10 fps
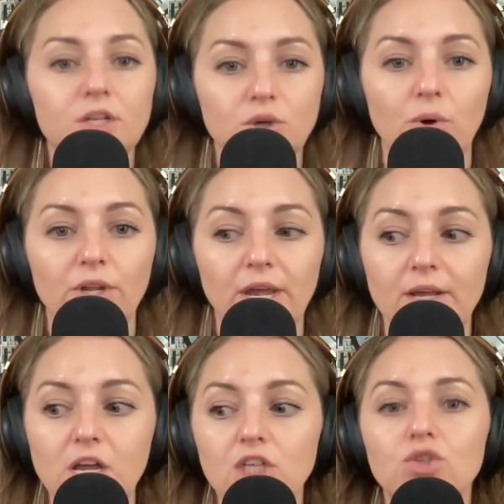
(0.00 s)

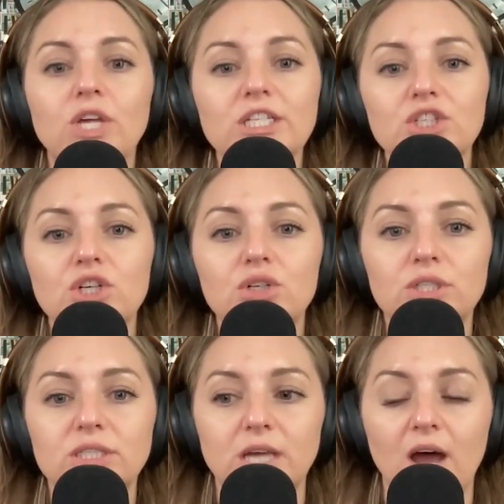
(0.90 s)
totally. So let's
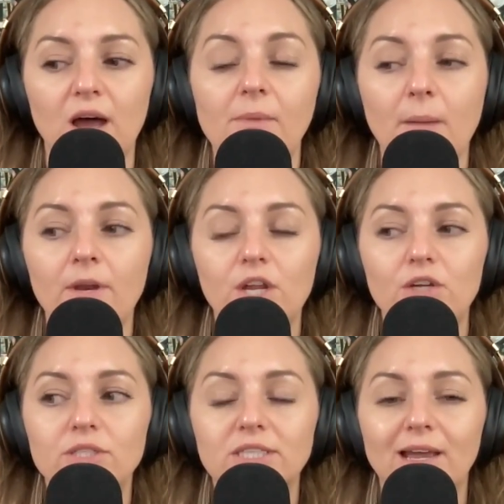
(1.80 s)
use, I'm going to
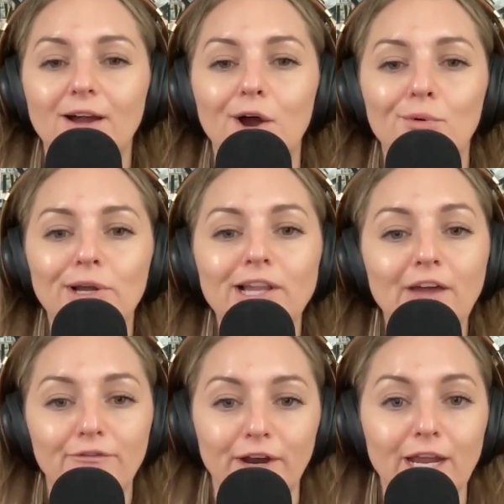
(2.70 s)
use like a real
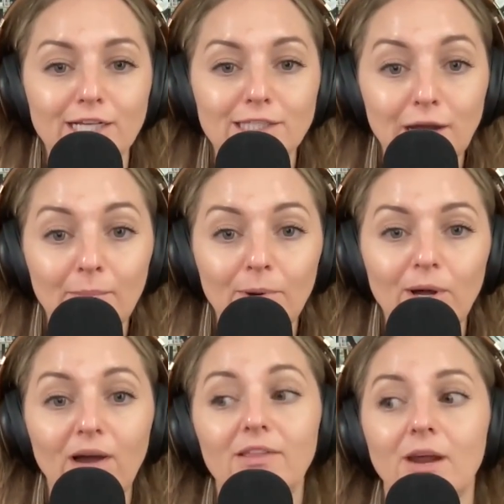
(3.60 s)
life funny
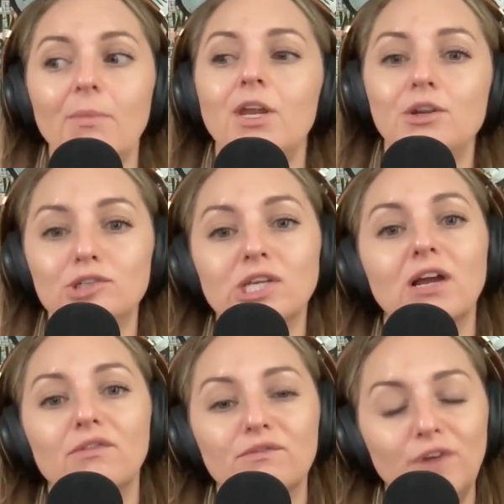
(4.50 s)
example, and then I'm going to use
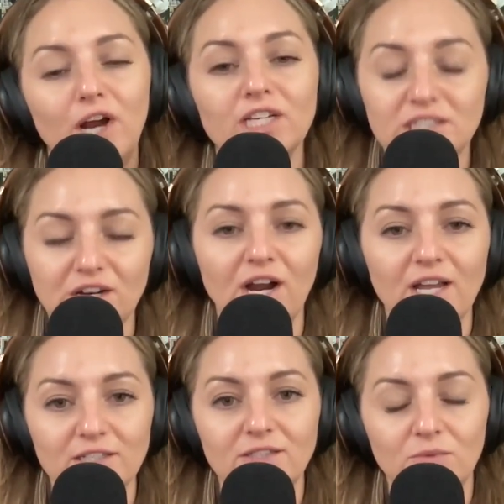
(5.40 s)
like a very
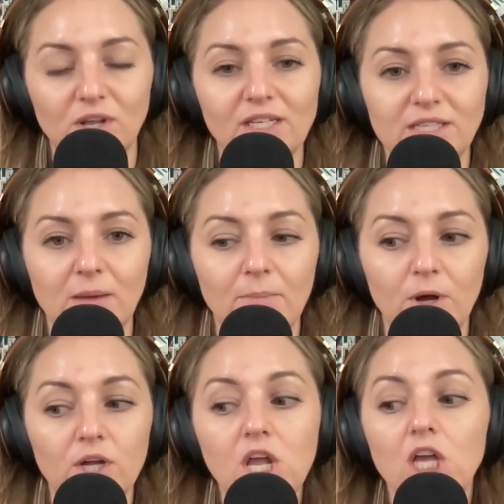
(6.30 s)
serious real
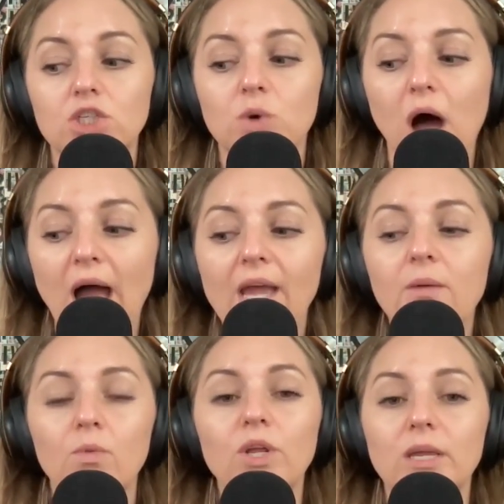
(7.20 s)
example. So I
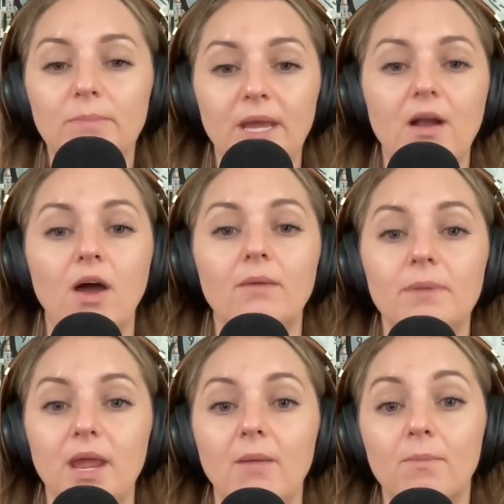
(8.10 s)
am really big on
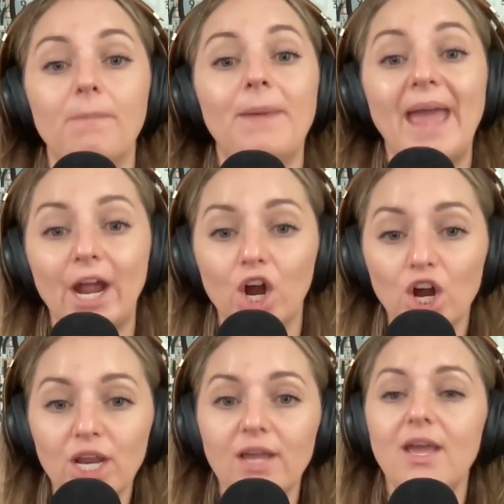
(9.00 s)
being
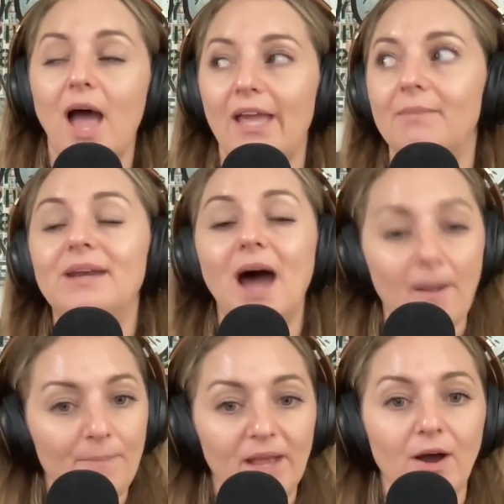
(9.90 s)
prepared. I am
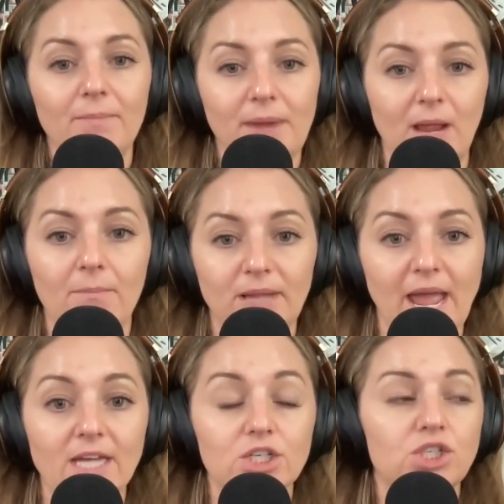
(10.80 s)
not big on being
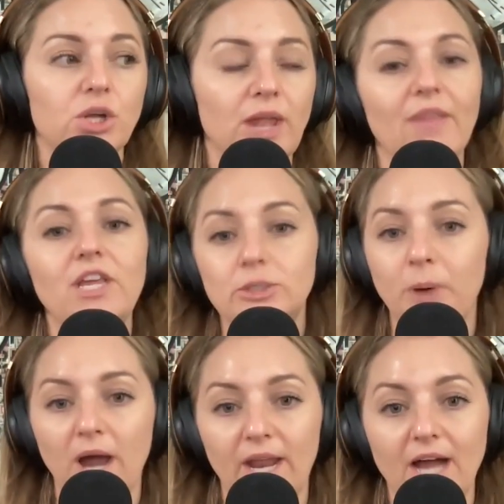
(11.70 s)
planned. So like these
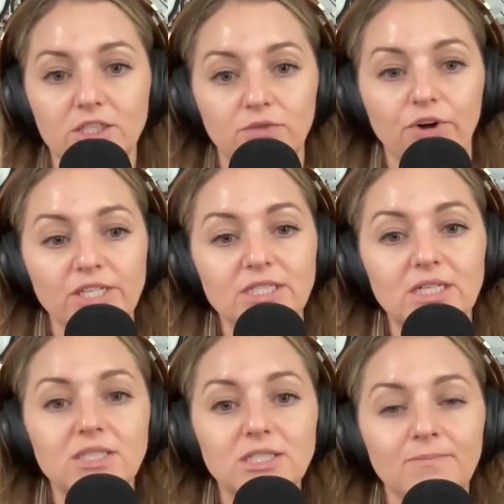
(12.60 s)
podcasts, for
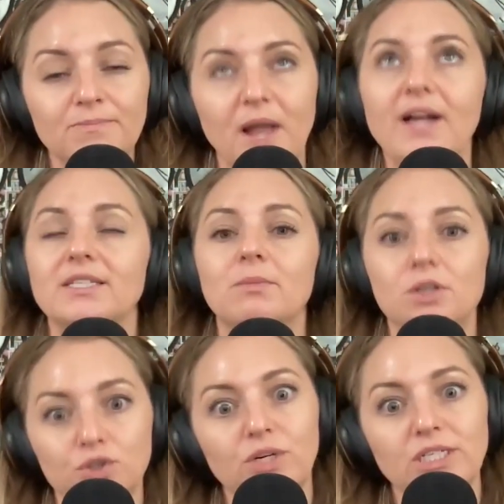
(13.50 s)
instance, I guess I'm going to
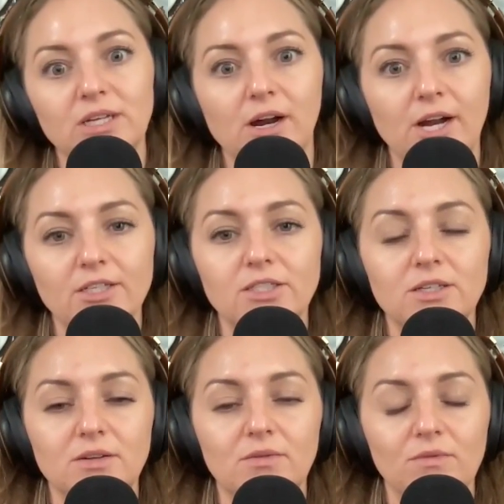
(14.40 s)
use 3 scenarios,